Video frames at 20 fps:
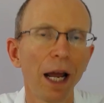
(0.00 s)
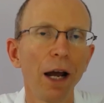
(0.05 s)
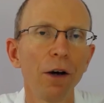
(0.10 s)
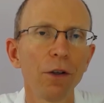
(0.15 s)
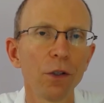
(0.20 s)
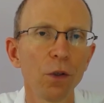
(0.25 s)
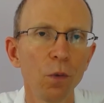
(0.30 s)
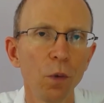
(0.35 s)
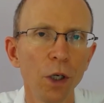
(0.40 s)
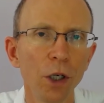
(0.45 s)

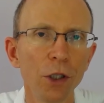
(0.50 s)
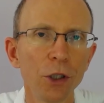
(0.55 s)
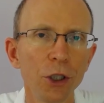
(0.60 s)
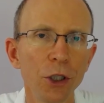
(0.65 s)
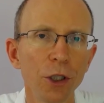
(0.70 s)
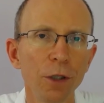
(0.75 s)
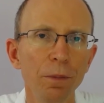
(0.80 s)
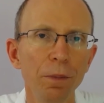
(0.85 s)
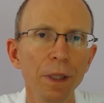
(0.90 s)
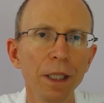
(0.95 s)
how the world
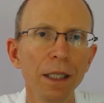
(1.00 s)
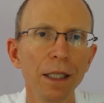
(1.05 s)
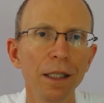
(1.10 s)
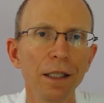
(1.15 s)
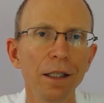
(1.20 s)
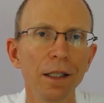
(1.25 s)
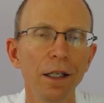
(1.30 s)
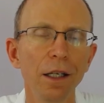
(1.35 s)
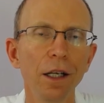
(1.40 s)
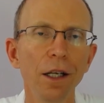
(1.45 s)
should
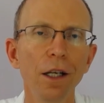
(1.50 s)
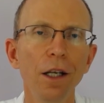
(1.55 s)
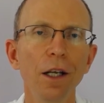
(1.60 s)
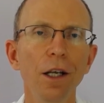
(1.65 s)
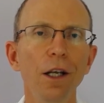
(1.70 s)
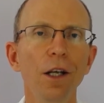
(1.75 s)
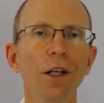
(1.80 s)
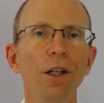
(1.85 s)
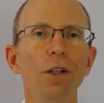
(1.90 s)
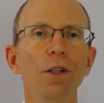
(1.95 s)
be,
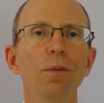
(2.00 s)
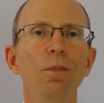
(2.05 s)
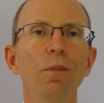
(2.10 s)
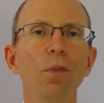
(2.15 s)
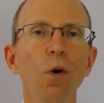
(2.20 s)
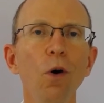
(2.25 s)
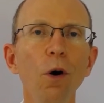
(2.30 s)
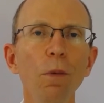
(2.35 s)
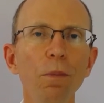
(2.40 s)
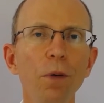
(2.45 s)
the
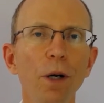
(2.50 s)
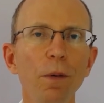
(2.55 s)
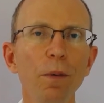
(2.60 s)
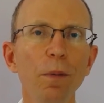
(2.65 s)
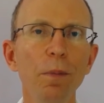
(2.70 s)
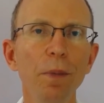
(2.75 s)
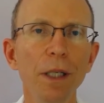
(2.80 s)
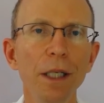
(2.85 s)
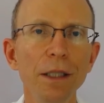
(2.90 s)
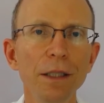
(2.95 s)
more
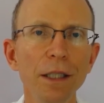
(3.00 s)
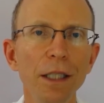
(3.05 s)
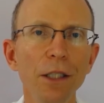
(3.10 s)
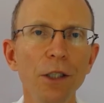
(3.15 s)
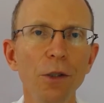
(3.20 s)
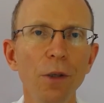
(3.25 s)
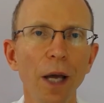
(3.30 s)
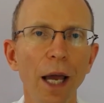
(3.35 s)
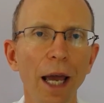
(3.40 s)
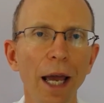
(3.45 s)
probability
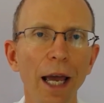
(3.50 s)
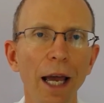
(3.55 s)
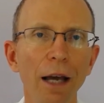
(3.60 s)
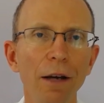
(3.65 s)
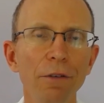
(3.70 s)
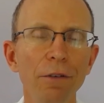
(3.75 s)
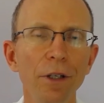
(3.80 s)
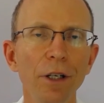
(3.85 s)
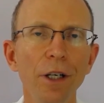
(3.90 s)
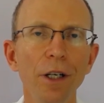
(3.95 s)
you
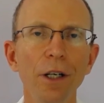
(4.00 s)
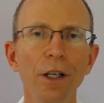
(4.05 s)
have